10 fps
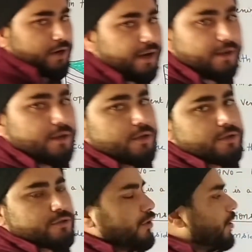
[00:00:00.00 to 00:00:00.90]
right?
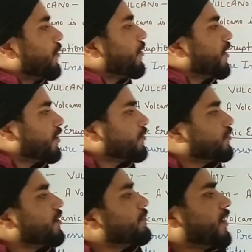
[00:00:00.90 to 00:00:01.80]
So according to
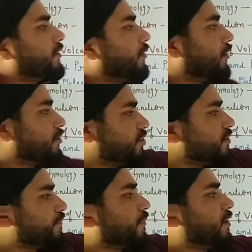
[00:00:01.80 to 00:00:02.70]
the
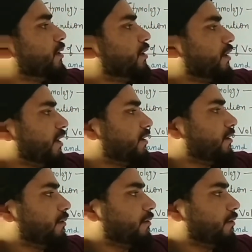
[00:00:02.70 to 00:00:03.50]
mythology, right,